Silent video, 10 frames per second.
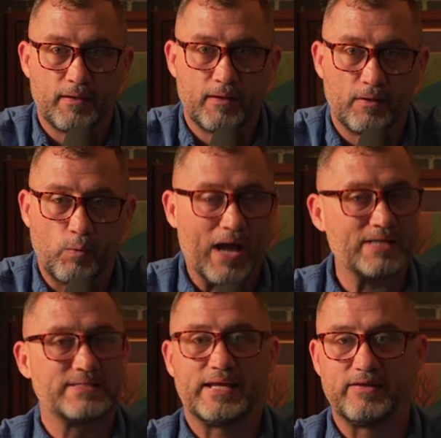Why is
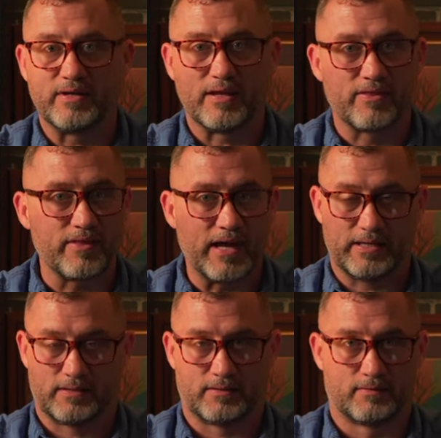that even a
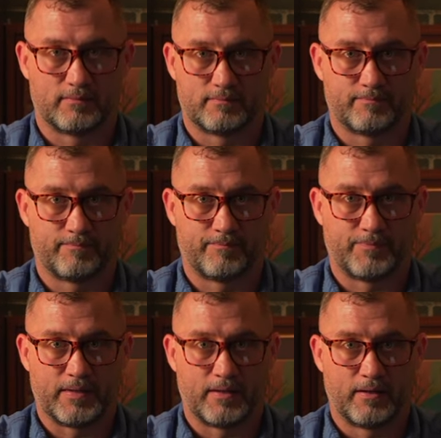thing?
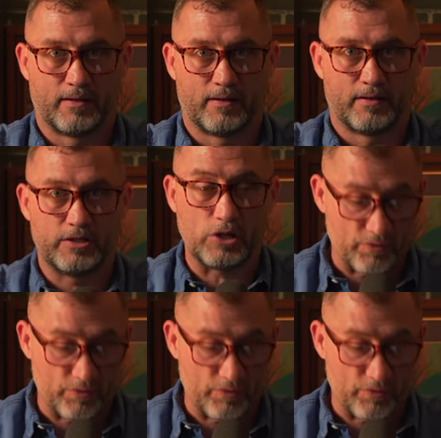you know,